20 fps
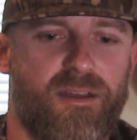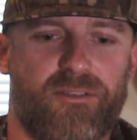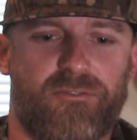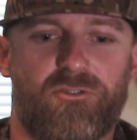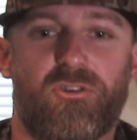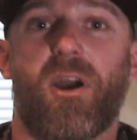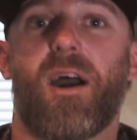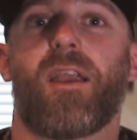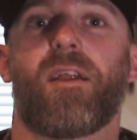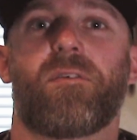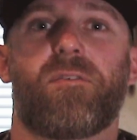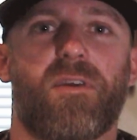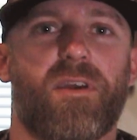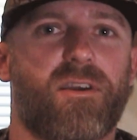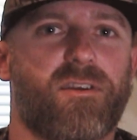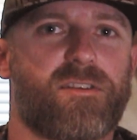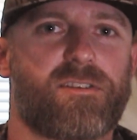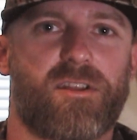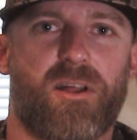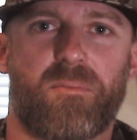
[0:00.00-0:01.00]
trying to
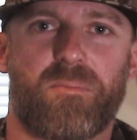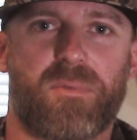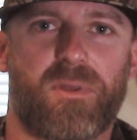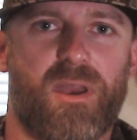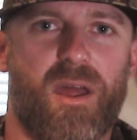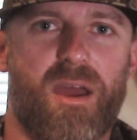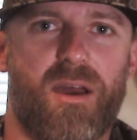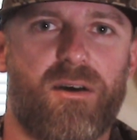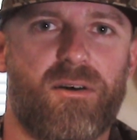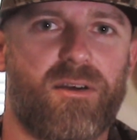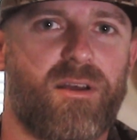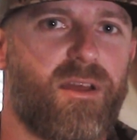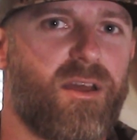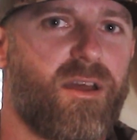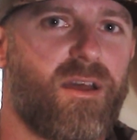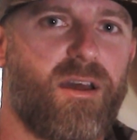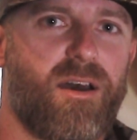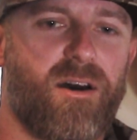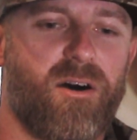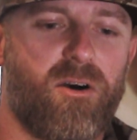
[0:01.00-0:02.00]
figure something out.
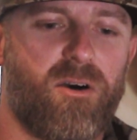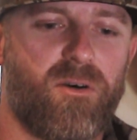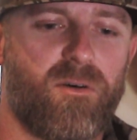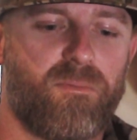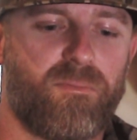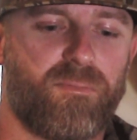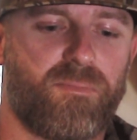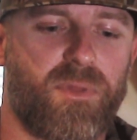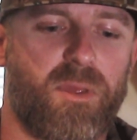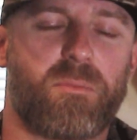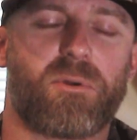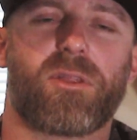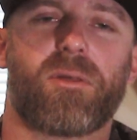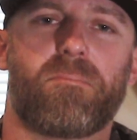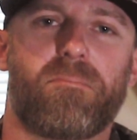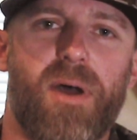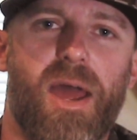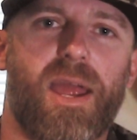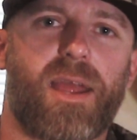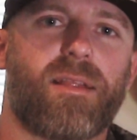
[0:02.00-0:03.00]
But the
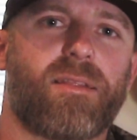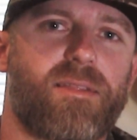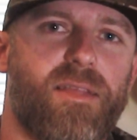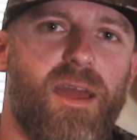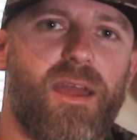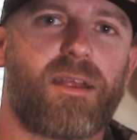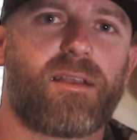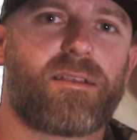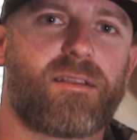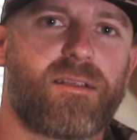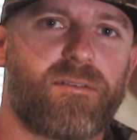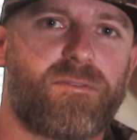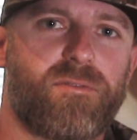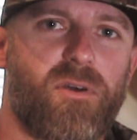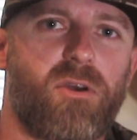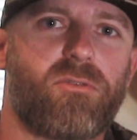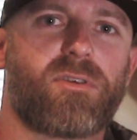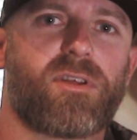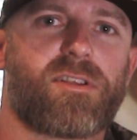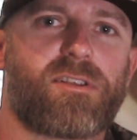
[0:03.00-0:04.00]
main thing to
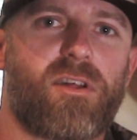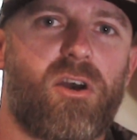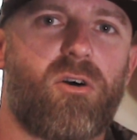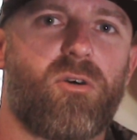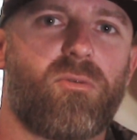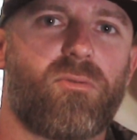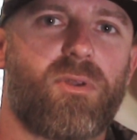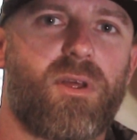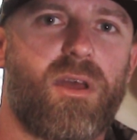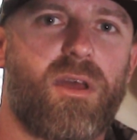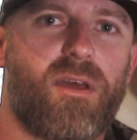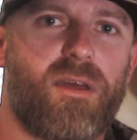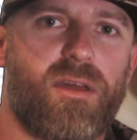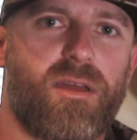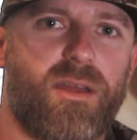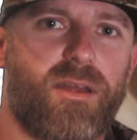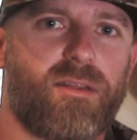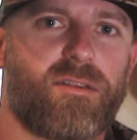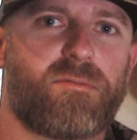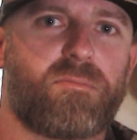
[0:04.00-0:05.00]
focus on
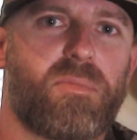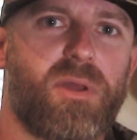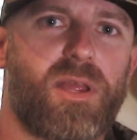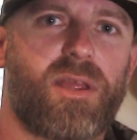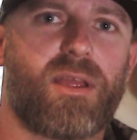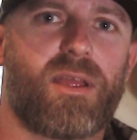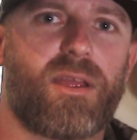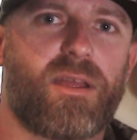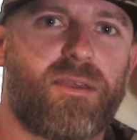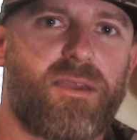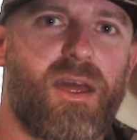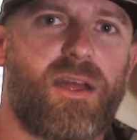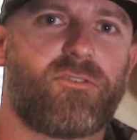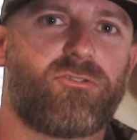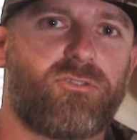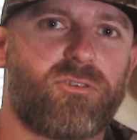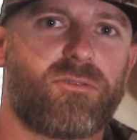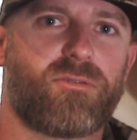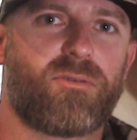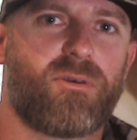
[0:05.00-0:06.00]
is be in that
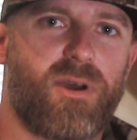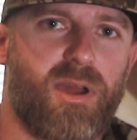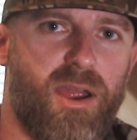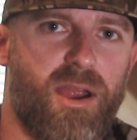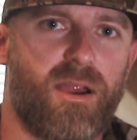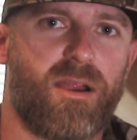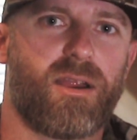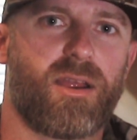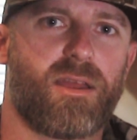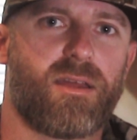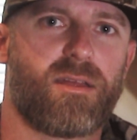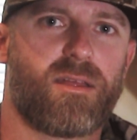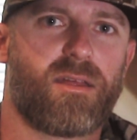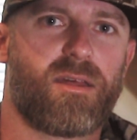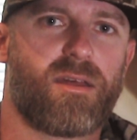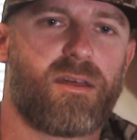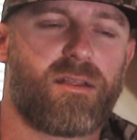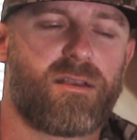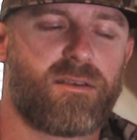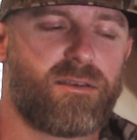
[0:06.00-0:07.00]
general area.
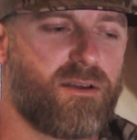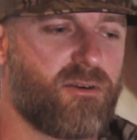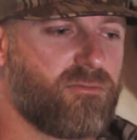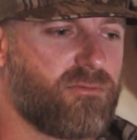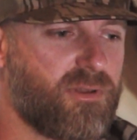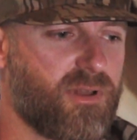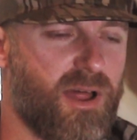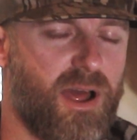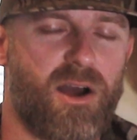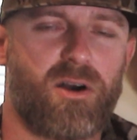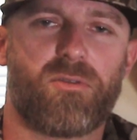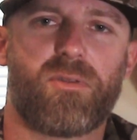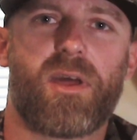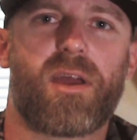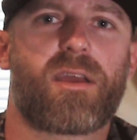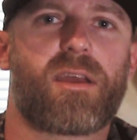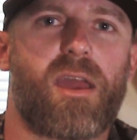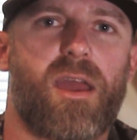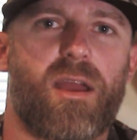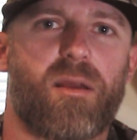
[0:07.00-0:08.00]
Don't rely on
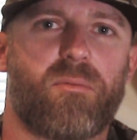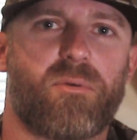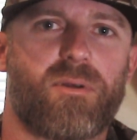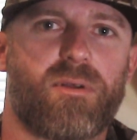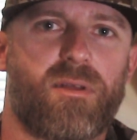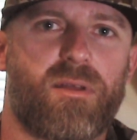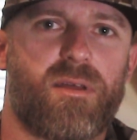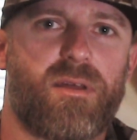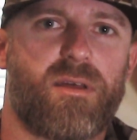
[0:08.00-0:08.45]
that camera.